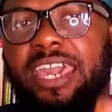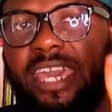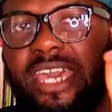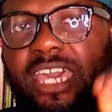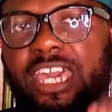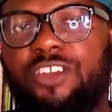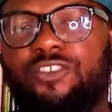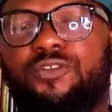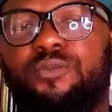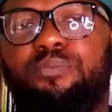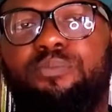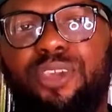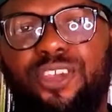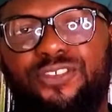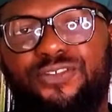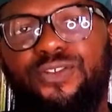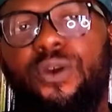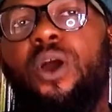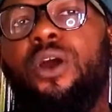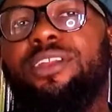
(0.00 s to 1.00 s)
If
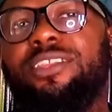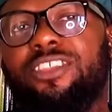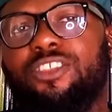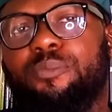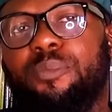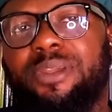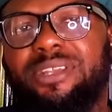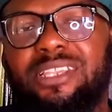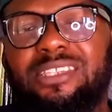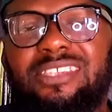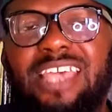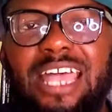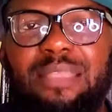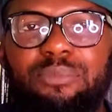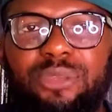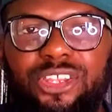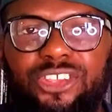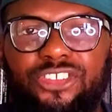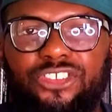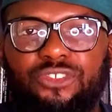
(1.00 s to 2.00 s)
before this president's
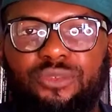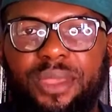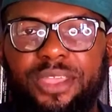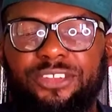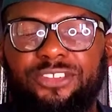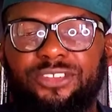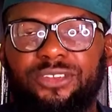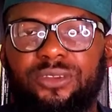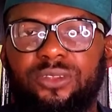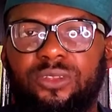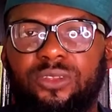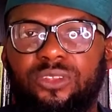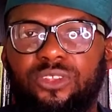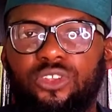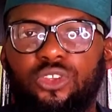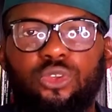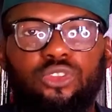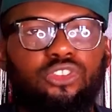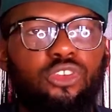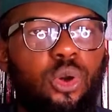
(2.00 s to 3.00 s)
administration
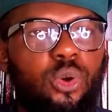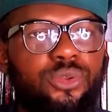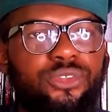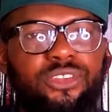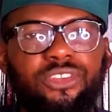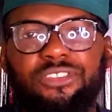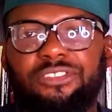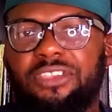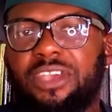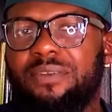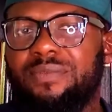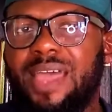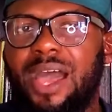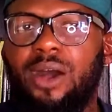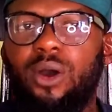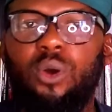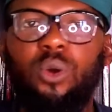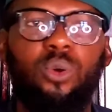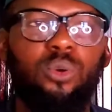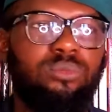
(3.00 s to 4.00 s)
you told yourself that,
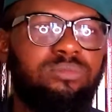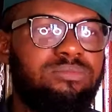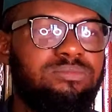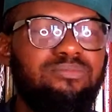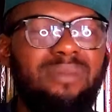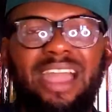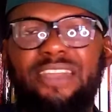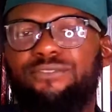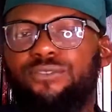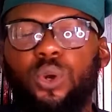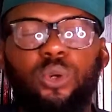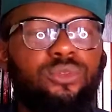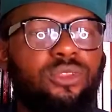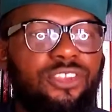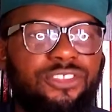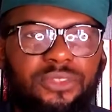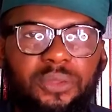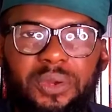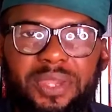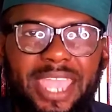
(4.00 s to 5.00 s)
oh, my vote
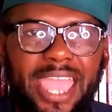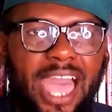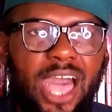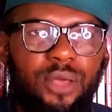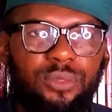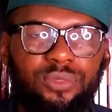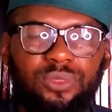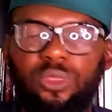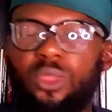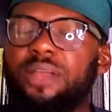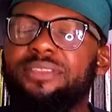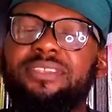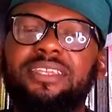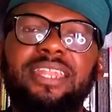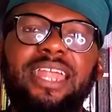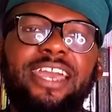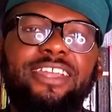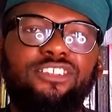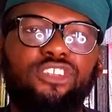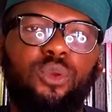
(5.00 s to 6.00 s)
does not count, nothing
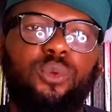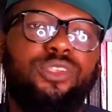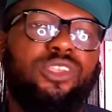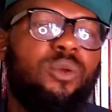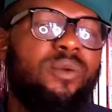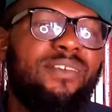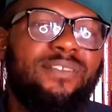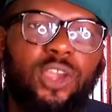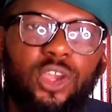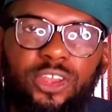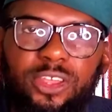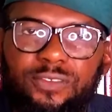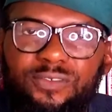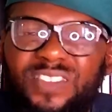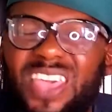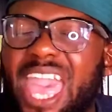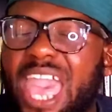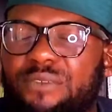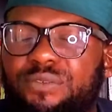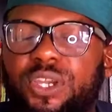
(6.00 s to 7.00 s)
I do is ever gonna,
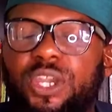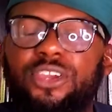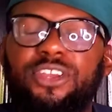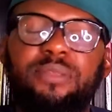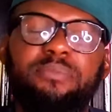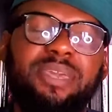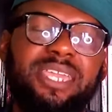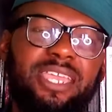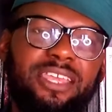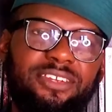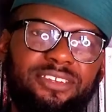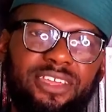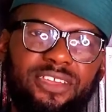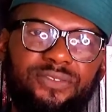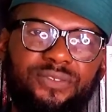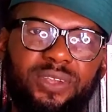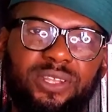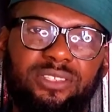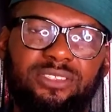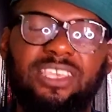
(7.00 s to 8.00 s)
ever gonna make a
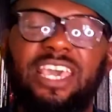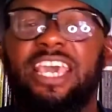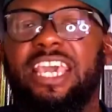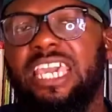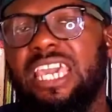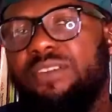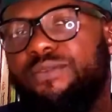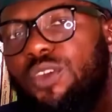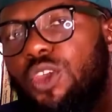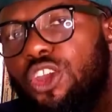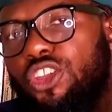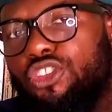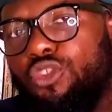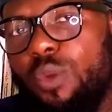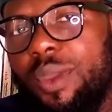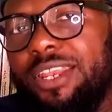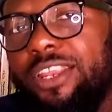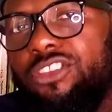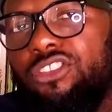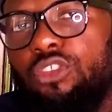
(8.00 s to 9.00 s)
difference. If you're
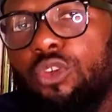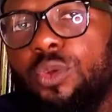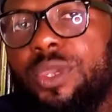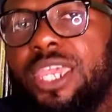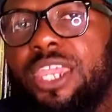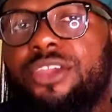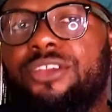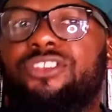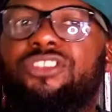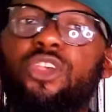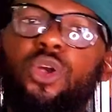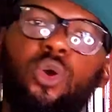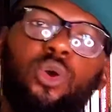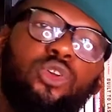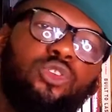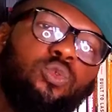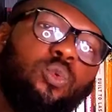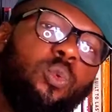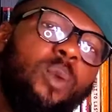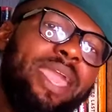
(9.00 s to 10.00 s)
22 years
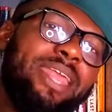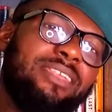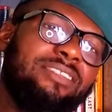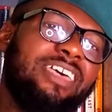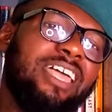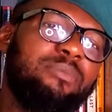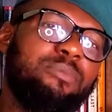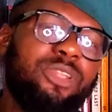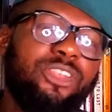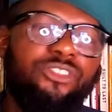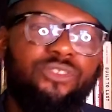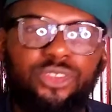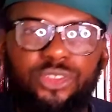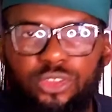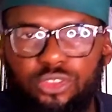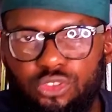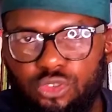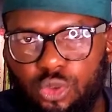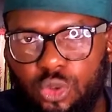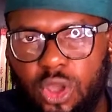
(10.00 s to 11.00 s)
old when this
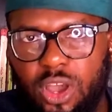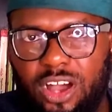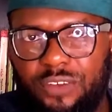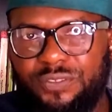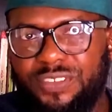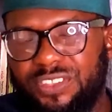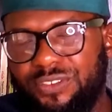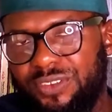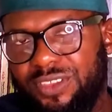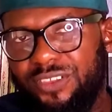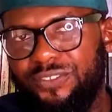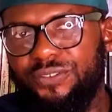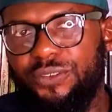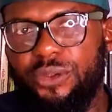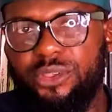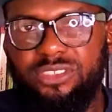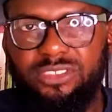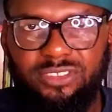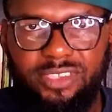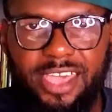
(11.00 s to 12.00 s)
administration took office for the
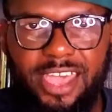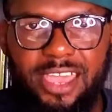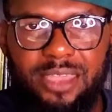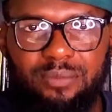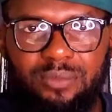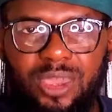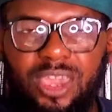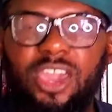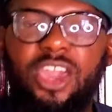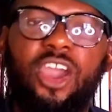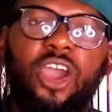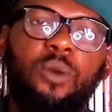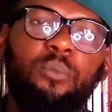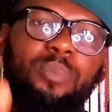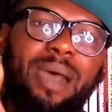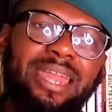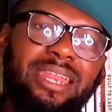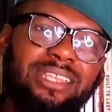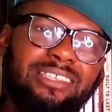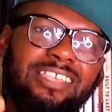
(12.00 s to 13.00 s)
first time,
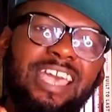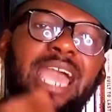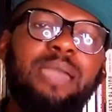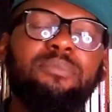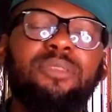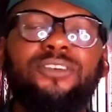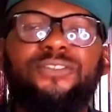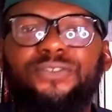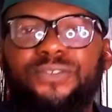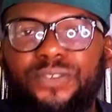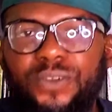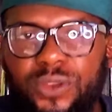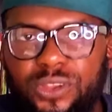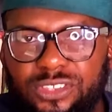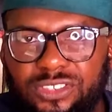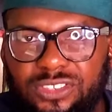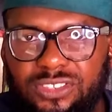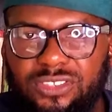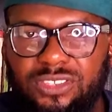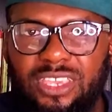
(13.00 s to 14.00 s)
by the time the
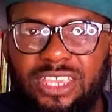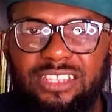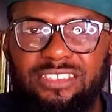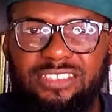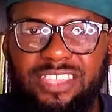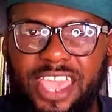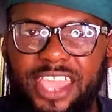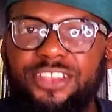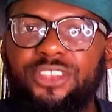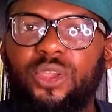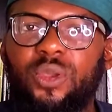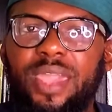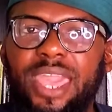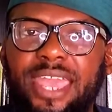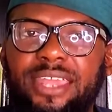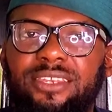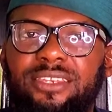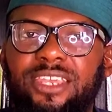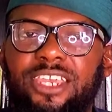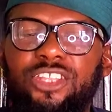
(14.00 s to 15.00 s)
first tenure
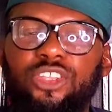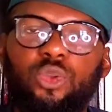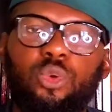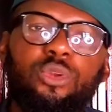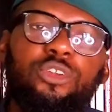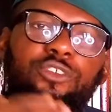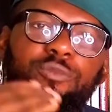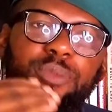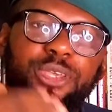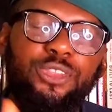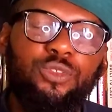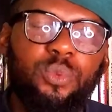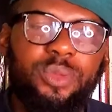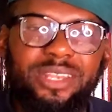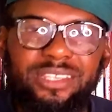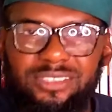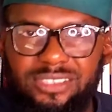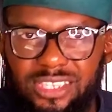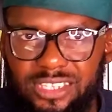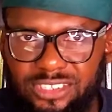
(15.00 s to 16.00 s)
ended, you would have been
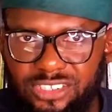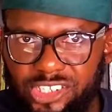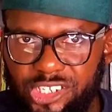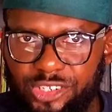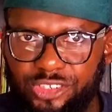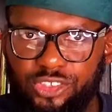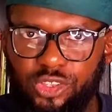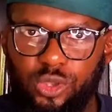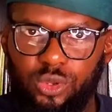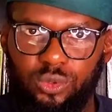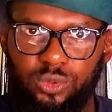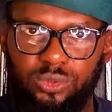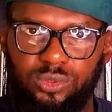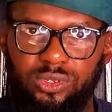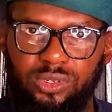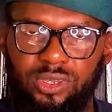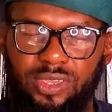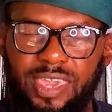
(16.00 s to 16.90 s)
26 years old.